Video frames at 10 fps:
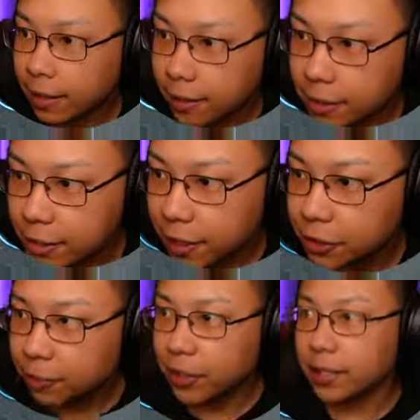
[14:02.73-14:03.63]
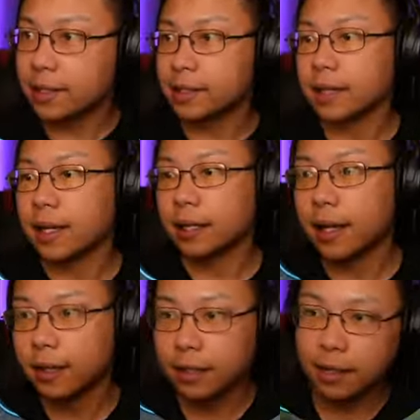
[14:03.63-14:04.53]
he's actually pretty insane. I
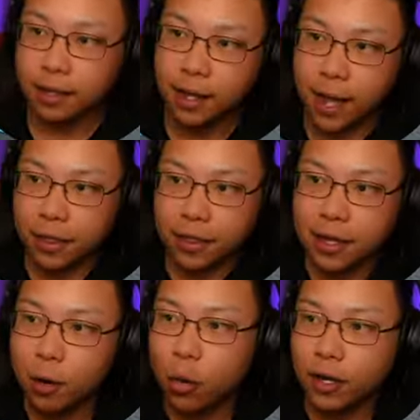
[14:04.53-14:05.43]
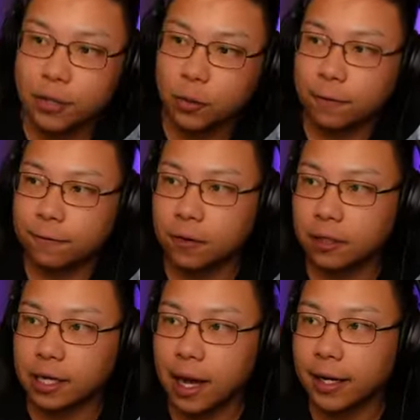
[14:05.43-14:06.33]
think I want to do a full
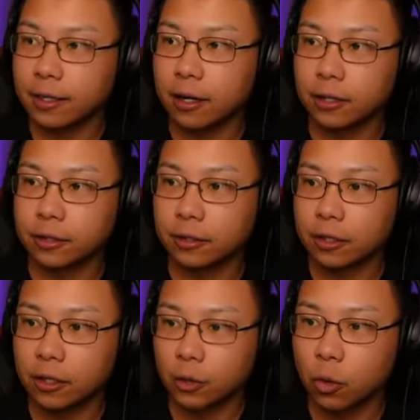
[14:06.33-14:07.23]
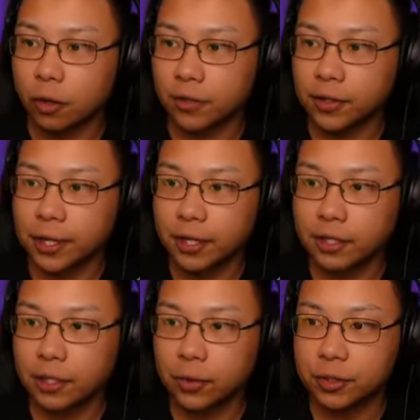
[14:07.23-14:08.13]
guide on Corvus. I
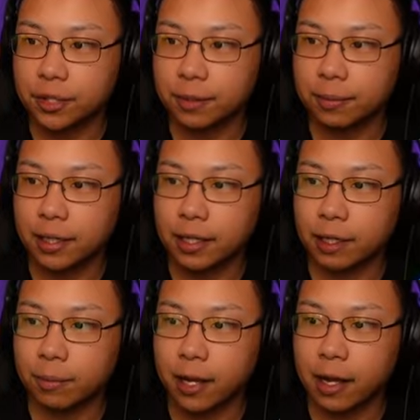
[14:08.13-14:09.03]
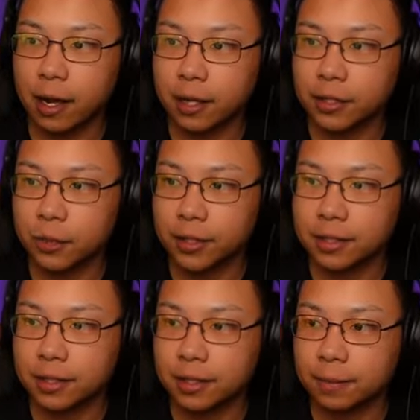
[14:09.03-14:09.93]
actually use him in my Iron Twins
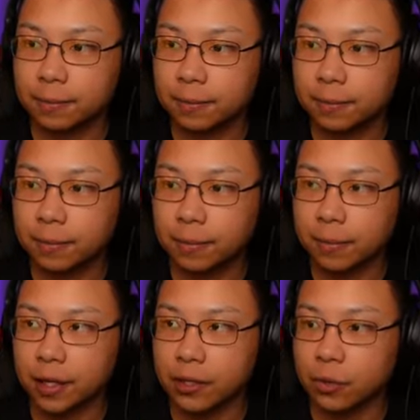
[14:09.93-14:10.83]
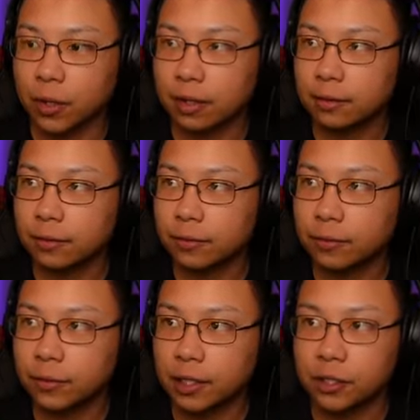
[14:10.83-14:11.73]
team as well.
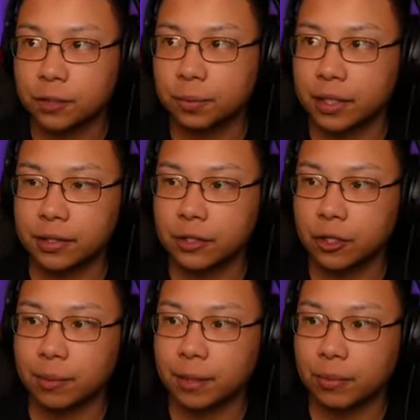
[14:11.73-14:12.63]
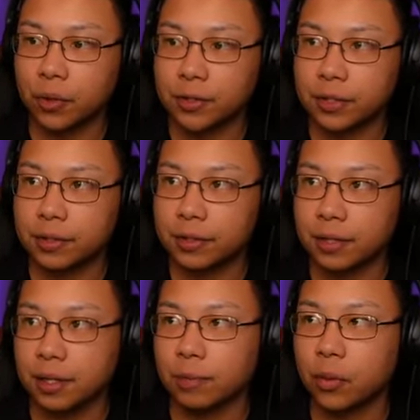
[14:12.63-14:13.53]
He just places so many poisons,
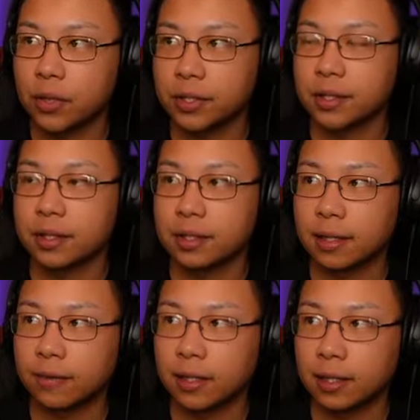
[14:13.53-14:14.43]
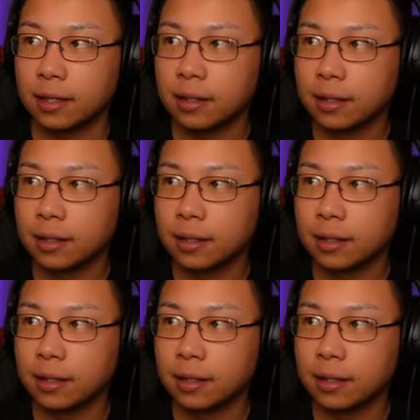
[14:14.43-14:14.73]
the poison sensitivity,